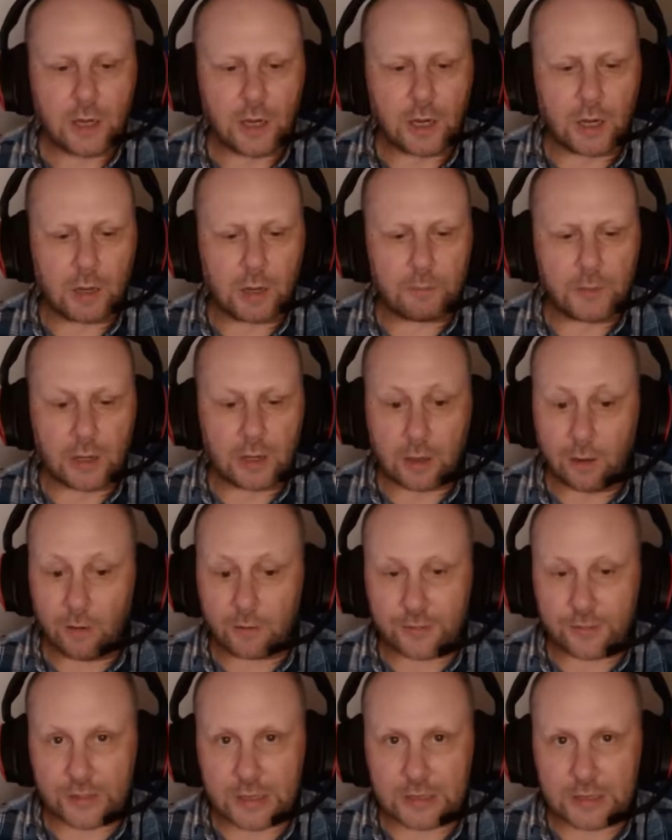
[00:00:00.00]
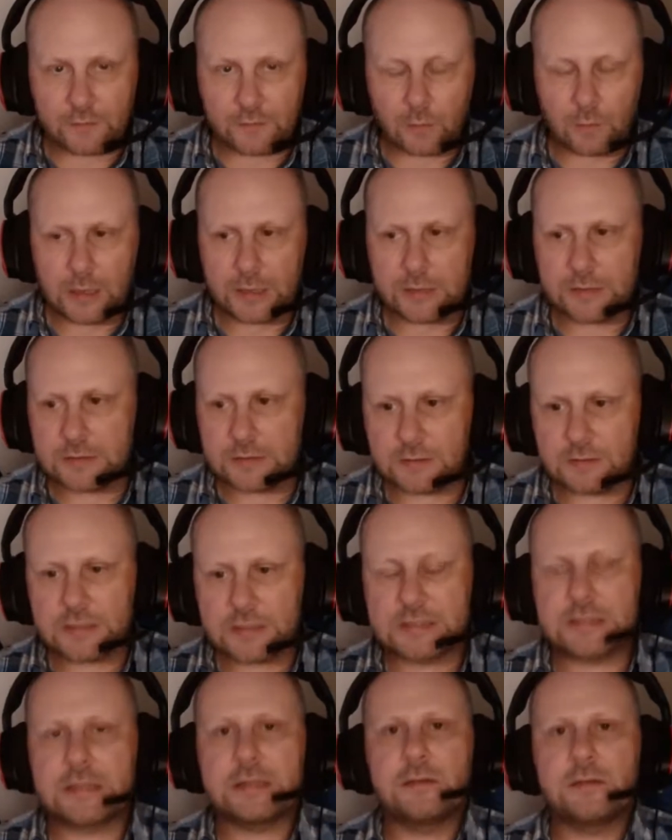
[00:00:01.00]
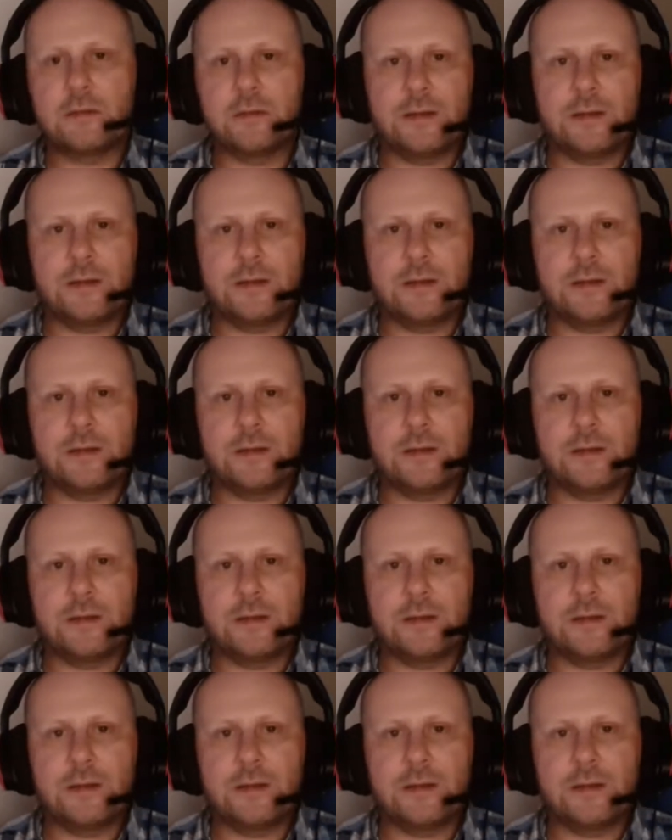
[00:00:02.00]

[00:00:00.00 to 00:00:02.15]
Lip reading: I can't think of a way to do it because I